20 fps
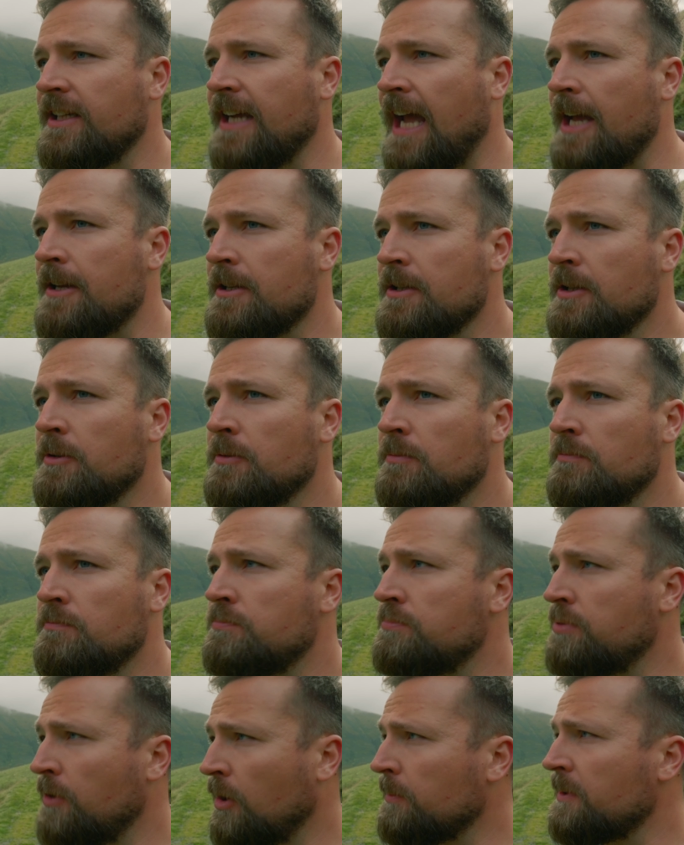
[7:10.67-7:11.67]
get
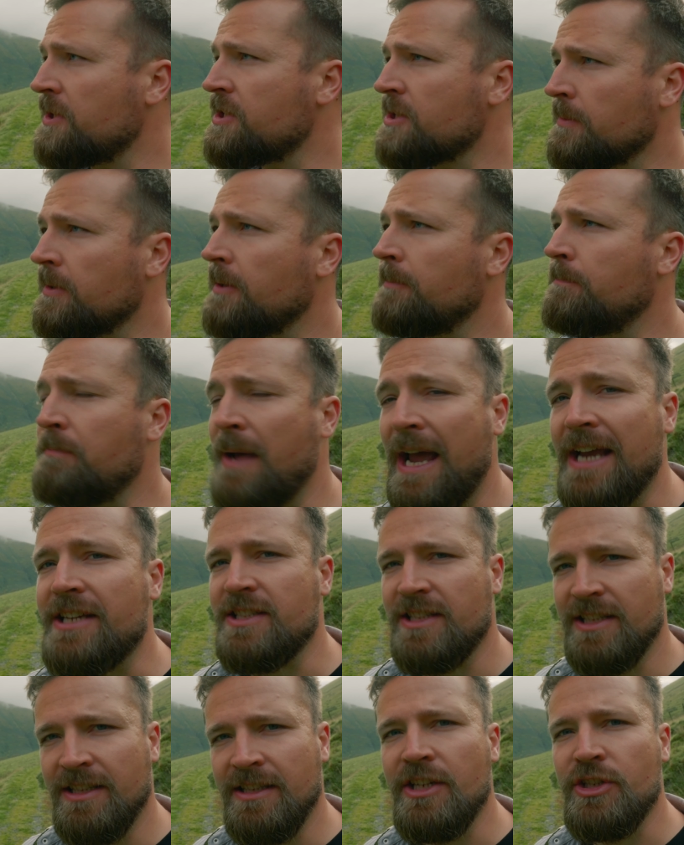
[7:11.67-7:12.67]
probably some of the
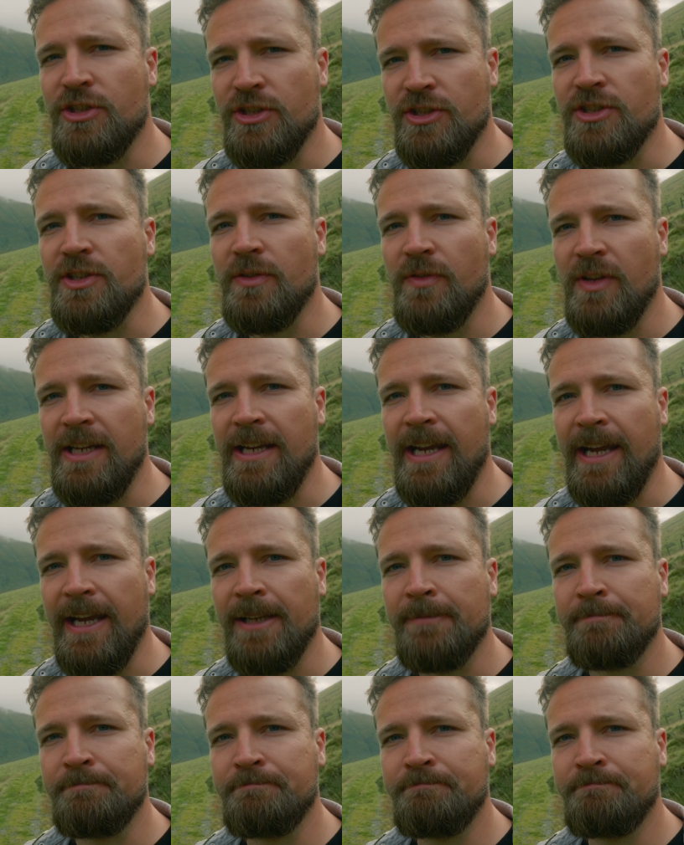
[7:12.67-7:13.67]
best conditions of the year.